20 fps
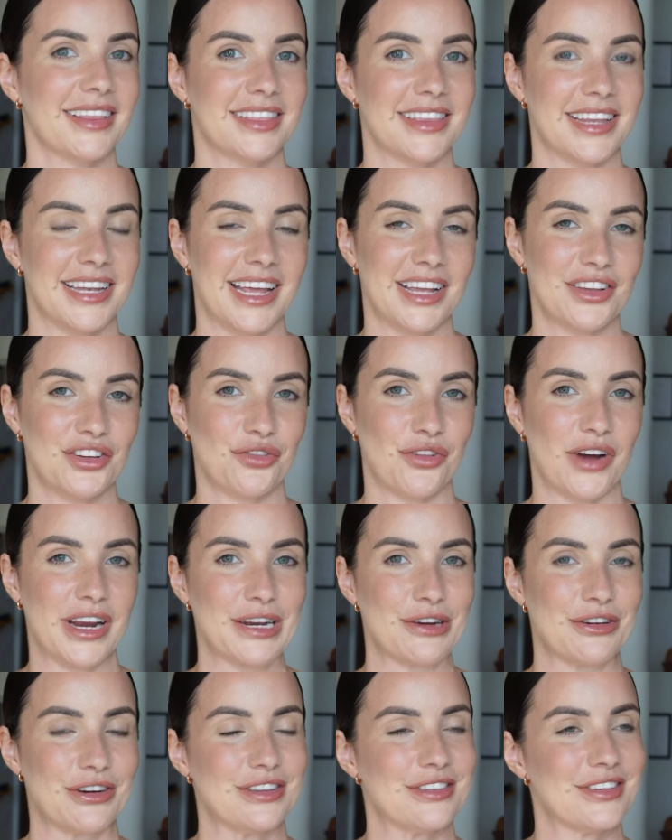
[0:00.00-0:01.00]
The next
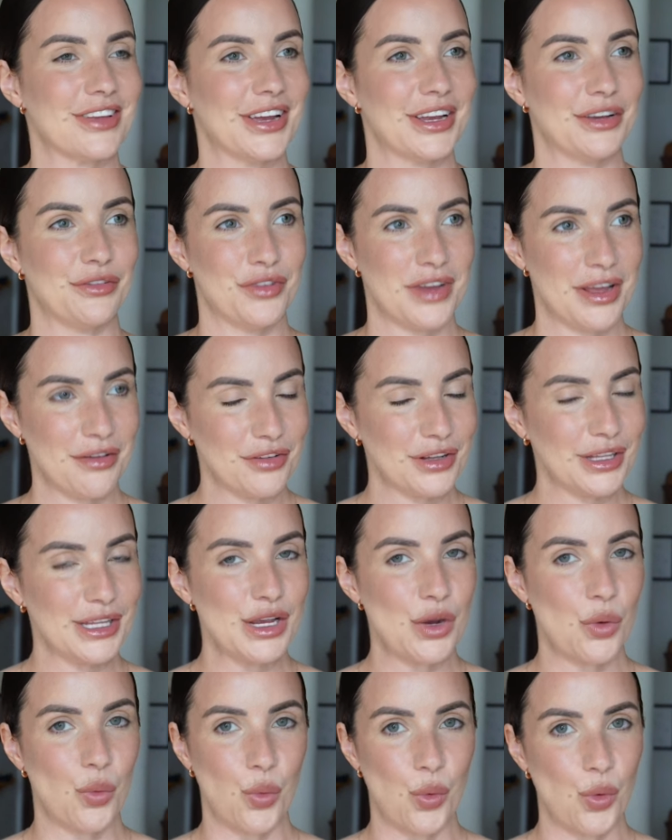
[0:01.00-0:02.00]
fragrance I have
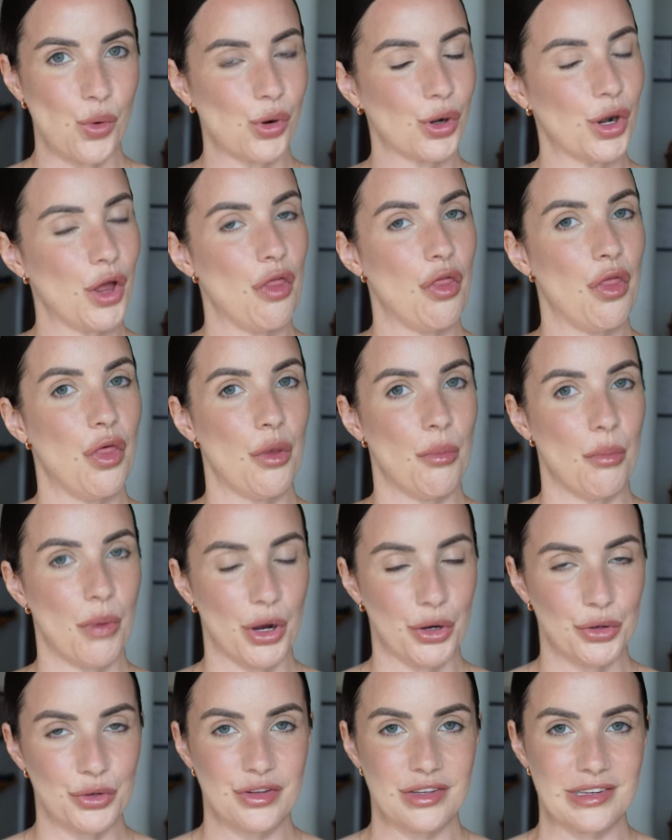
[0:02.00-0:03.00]
definitely worn the
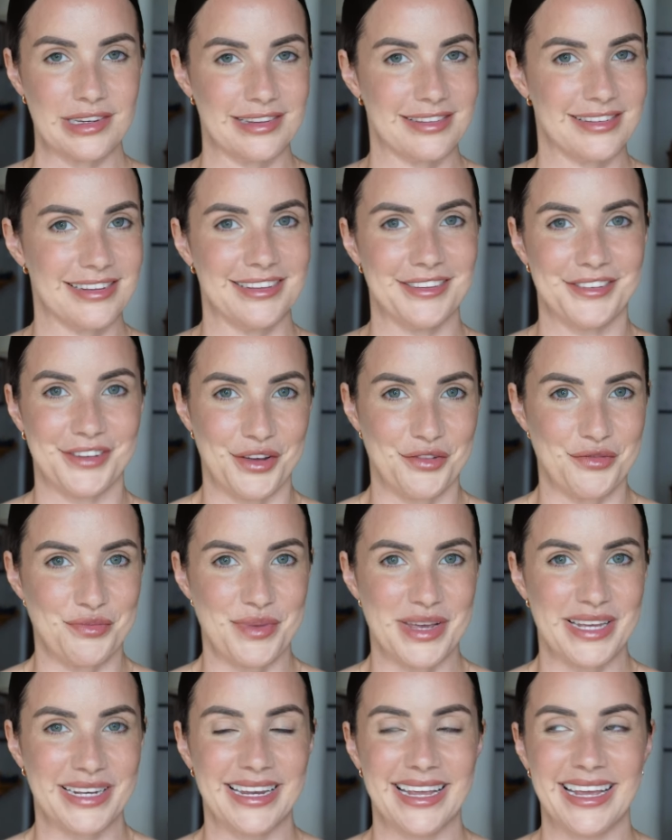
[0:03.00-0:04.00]
most since I've
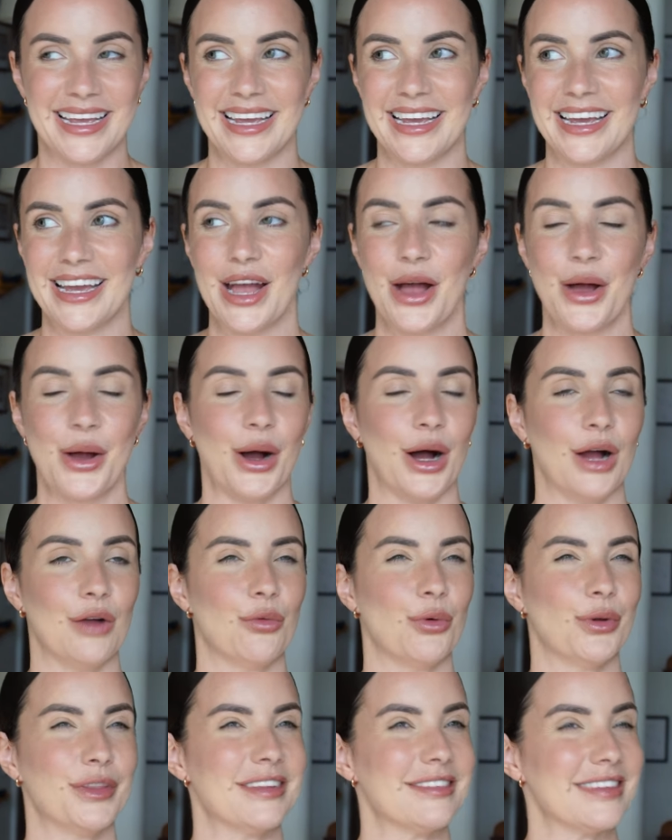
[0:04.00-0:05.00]
been here. I've
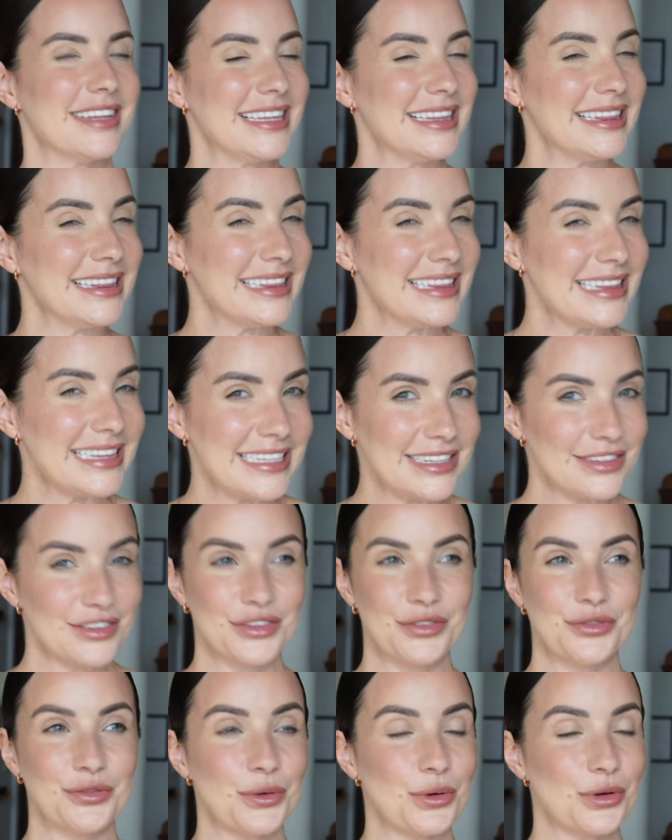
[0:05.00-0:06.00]
worn this at
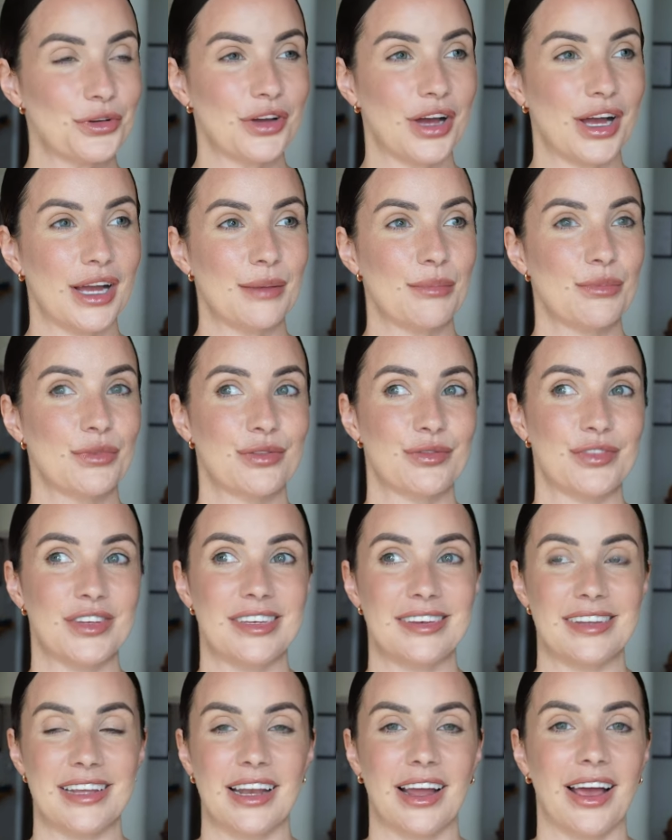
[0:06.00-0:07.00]
least 4 times for
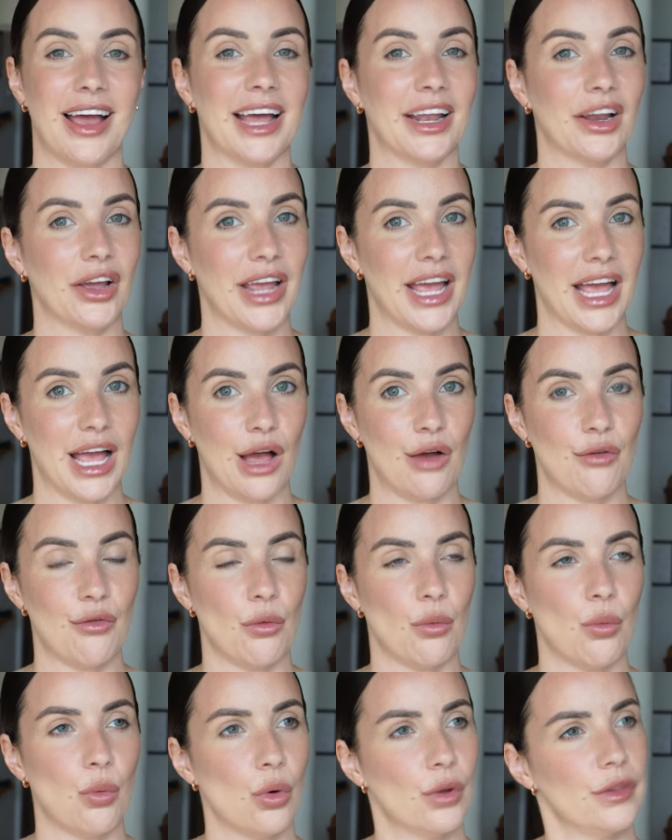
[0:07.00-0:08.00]
dinner, and I
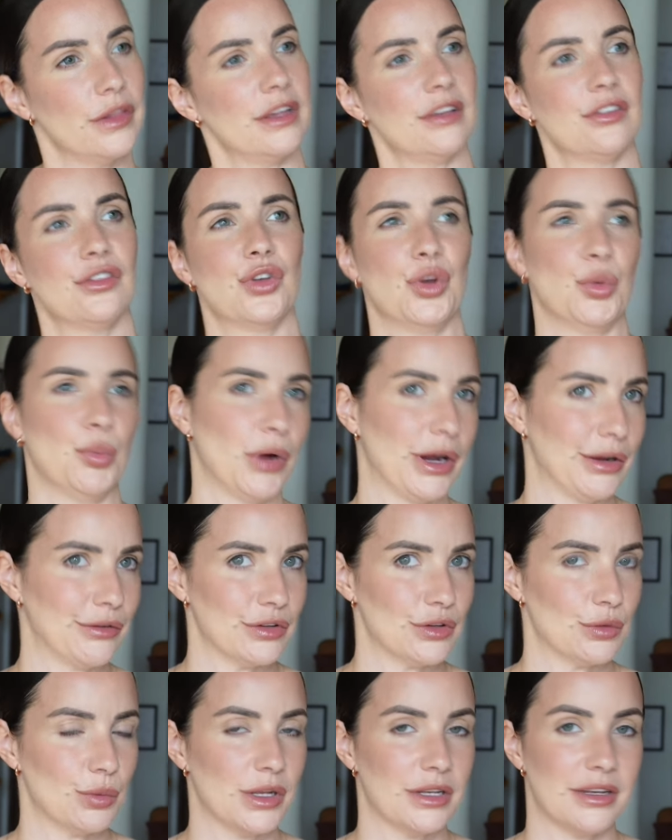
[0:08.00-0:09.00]
have worn this to
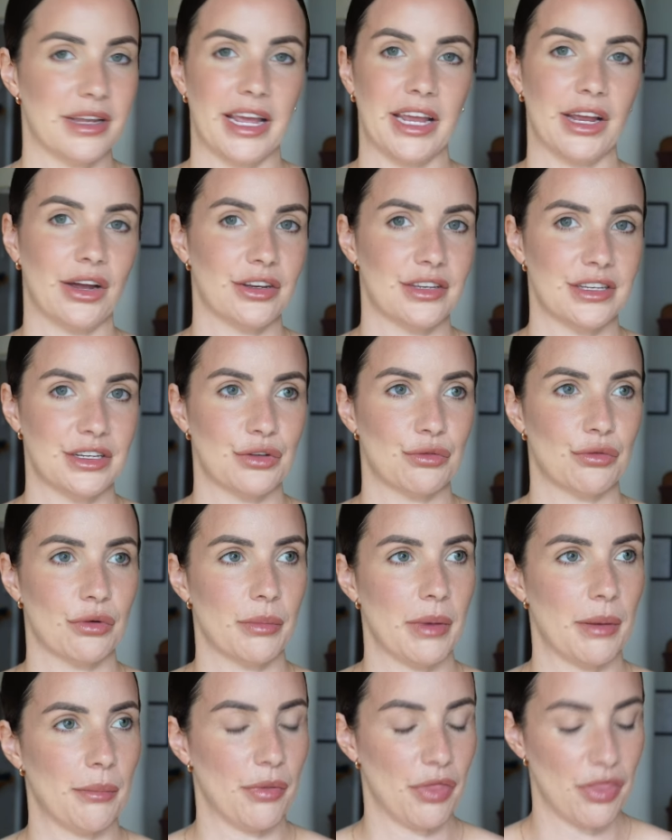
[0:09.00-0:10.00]
breakfast one day, I did
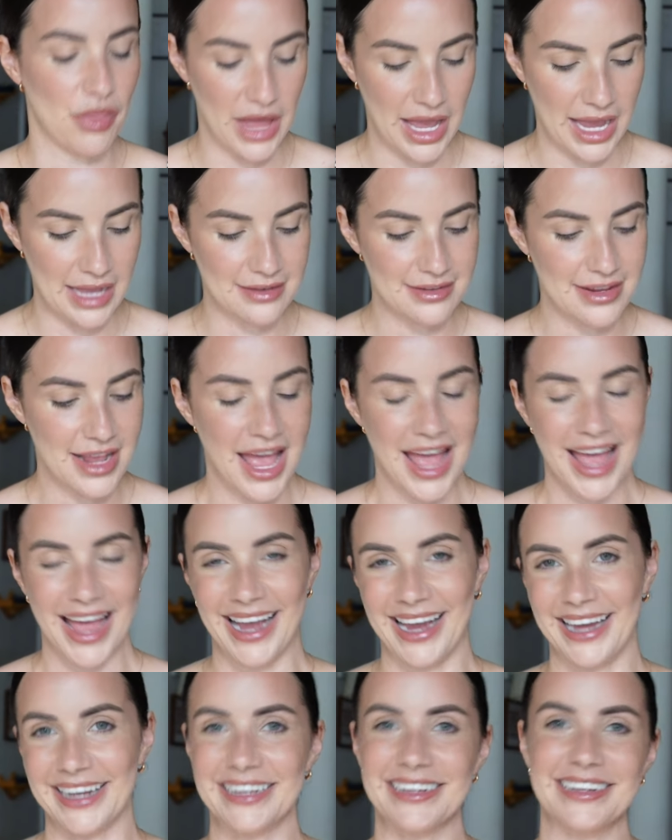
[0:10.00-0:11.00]
remember that,
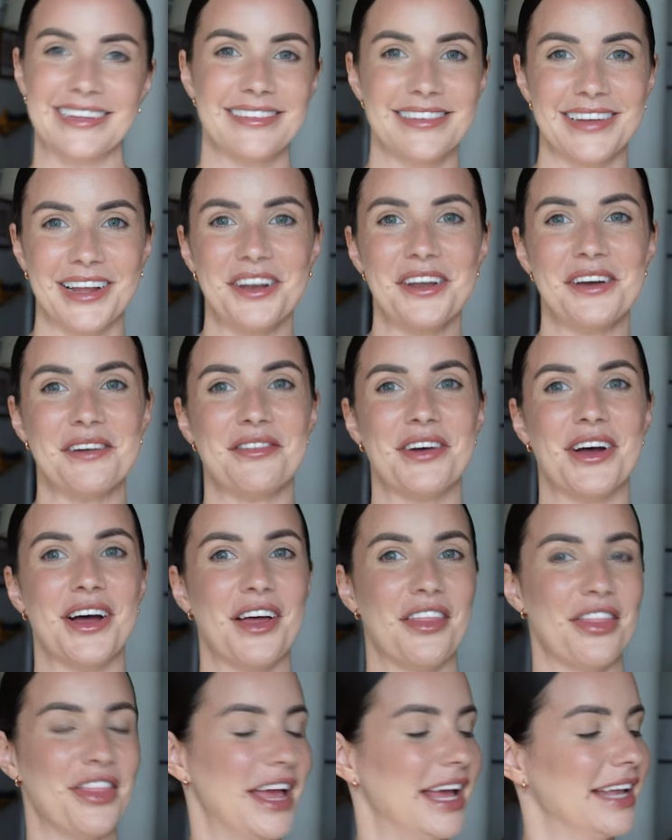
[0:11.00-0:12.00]
and it is none
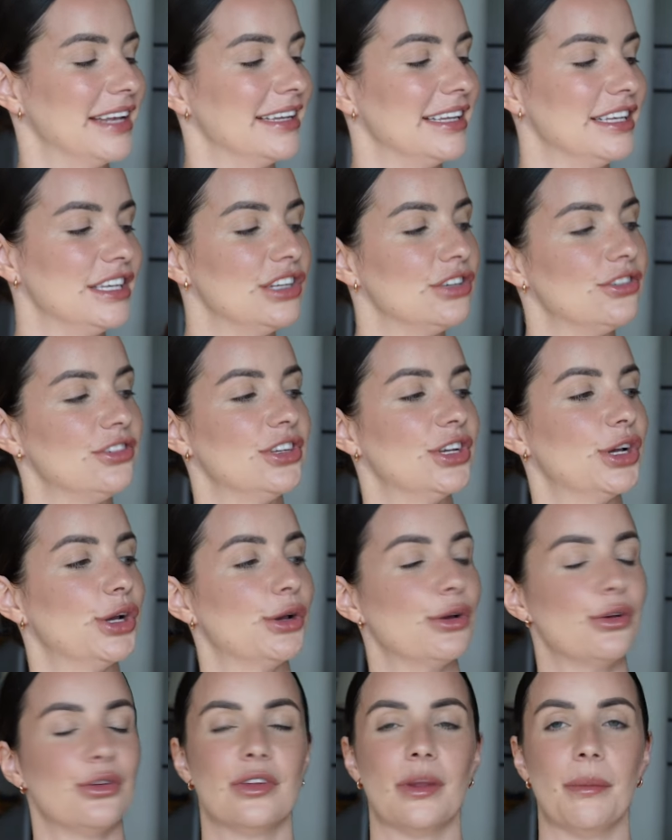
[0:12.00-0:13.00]
other than
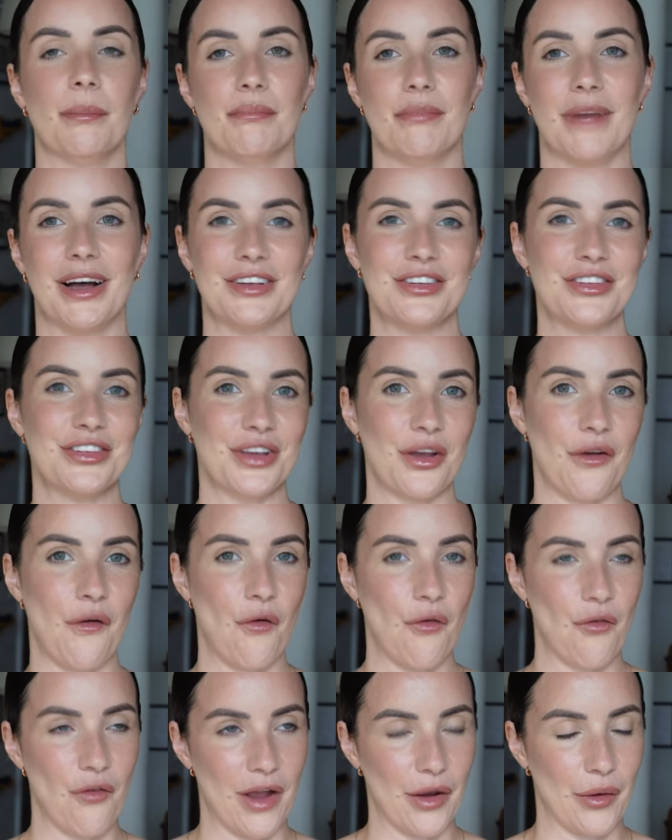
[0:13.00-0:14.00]
Initio's Musk
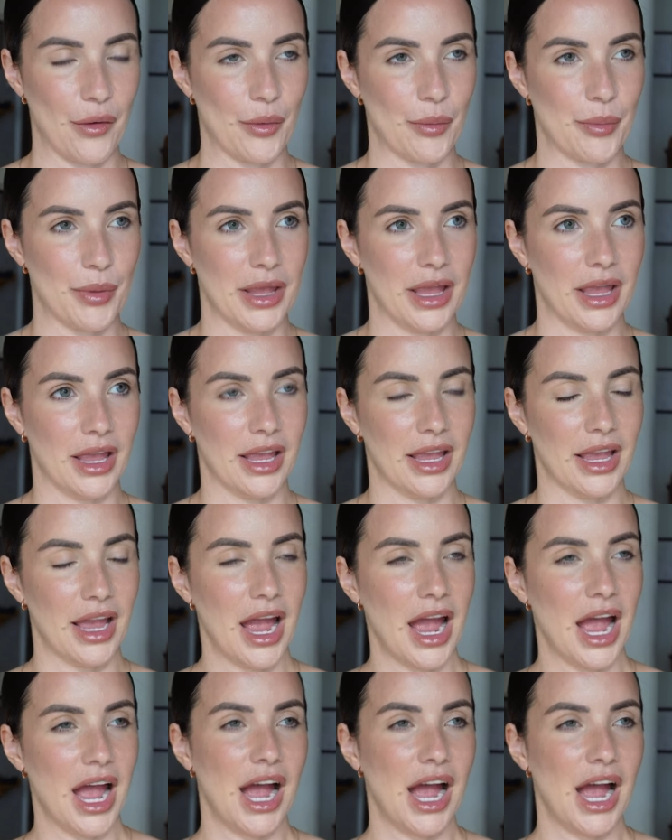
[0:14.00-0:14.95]
Therapy.